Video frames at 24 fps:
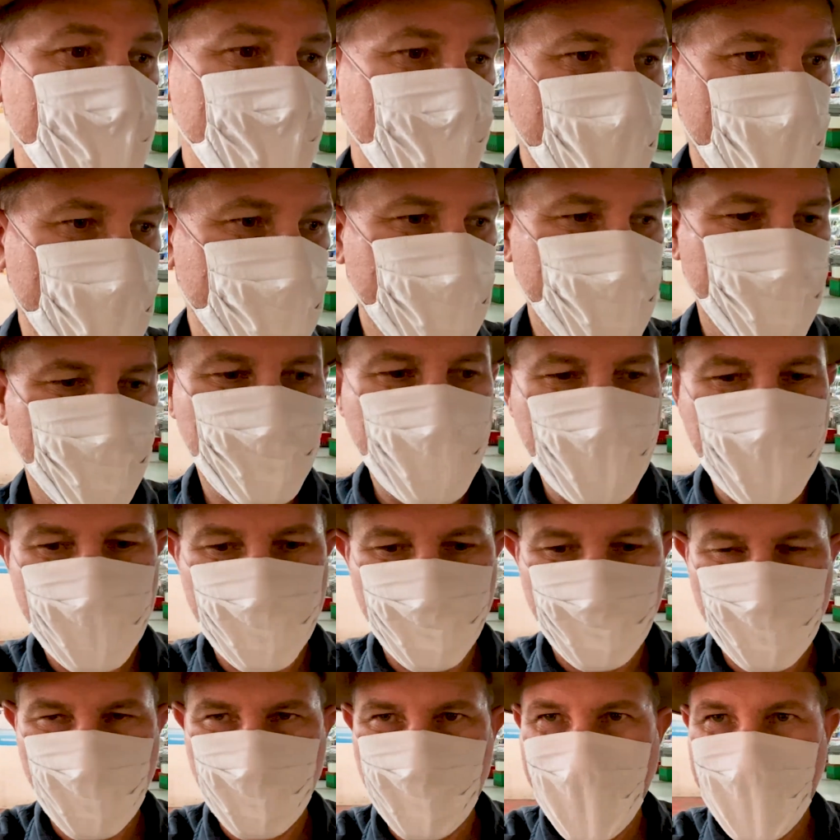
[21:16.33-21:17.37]
And they've
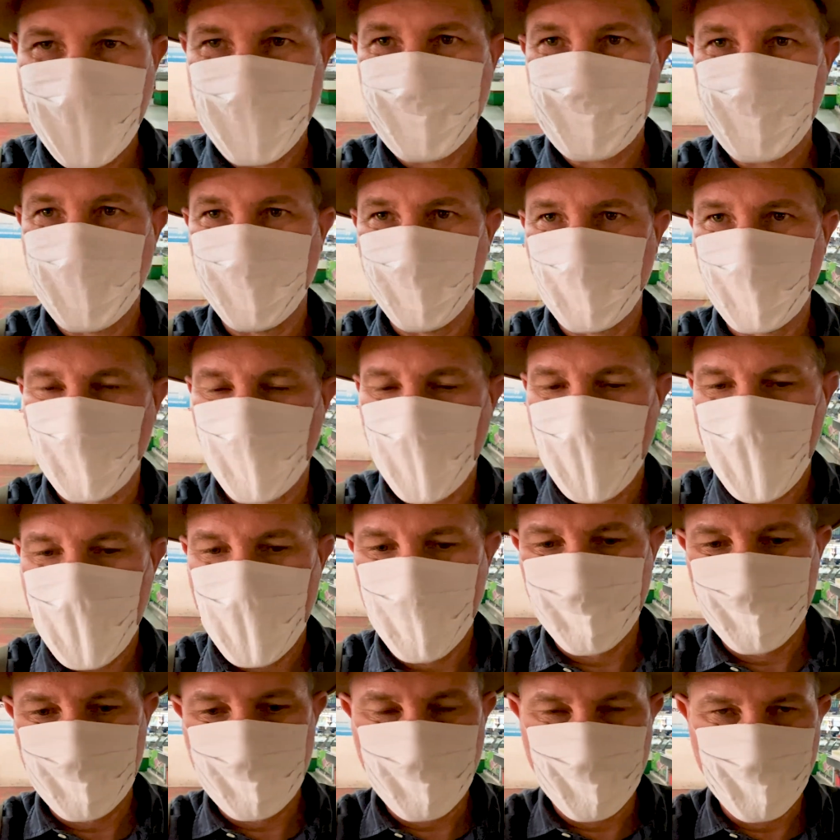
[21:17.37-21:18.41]
been managing the
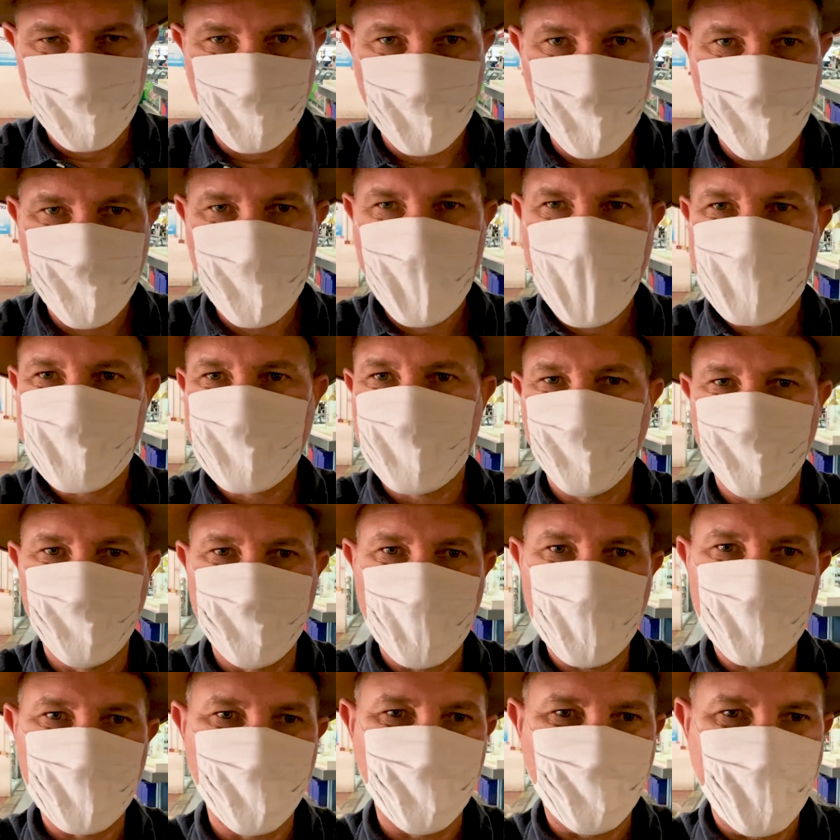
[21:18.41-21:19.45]
grounds, this massive
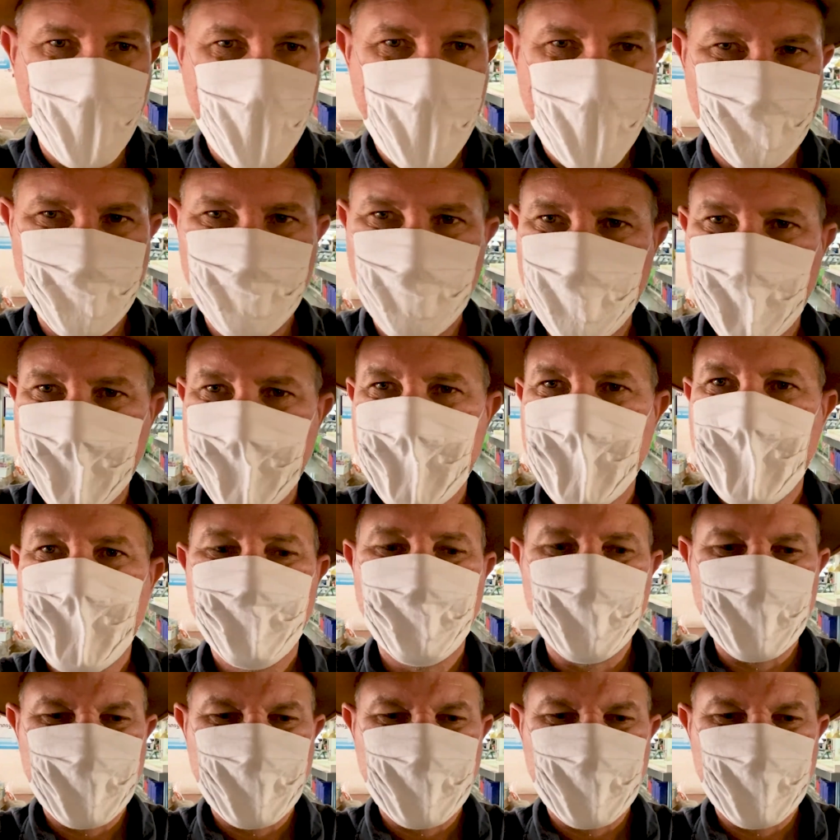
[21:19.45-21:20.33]
plot of land, for